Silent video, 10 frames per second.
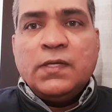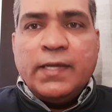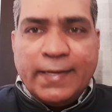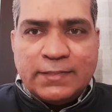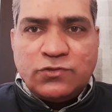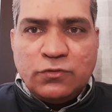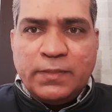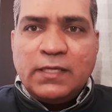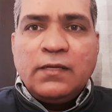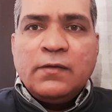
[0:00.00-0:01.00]
Has to
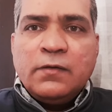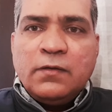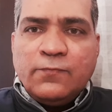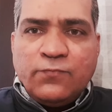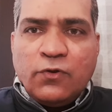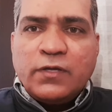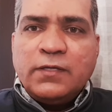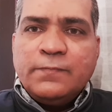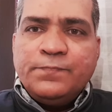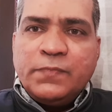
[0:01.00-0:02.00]
be for
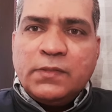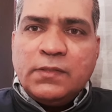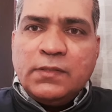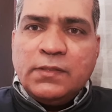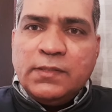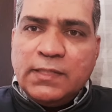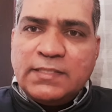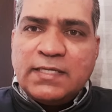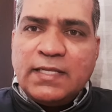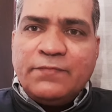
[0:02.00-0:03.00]

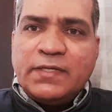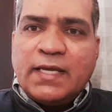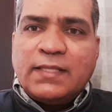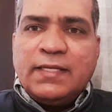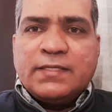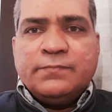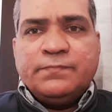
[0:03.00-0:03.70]
each and every Catholic.